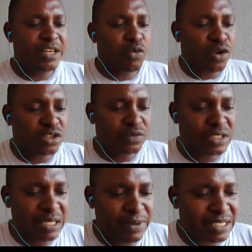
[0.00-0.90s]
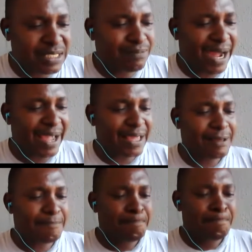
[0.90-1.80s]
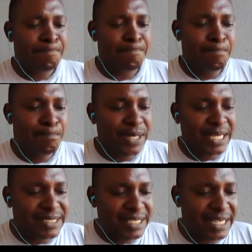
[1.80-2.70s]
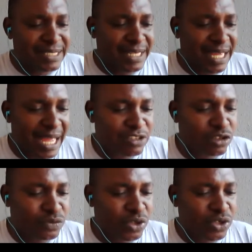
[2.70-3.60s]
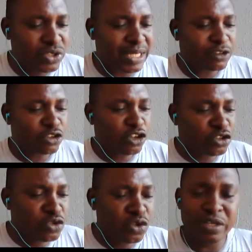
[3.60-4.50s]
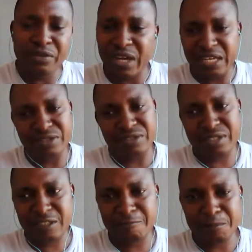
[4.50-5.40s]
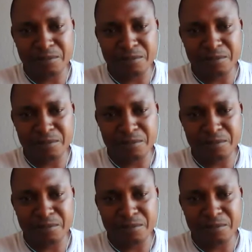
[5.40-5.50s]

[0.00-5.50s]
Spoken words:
the work of TBC by placing it in the hands of those that don't know the values.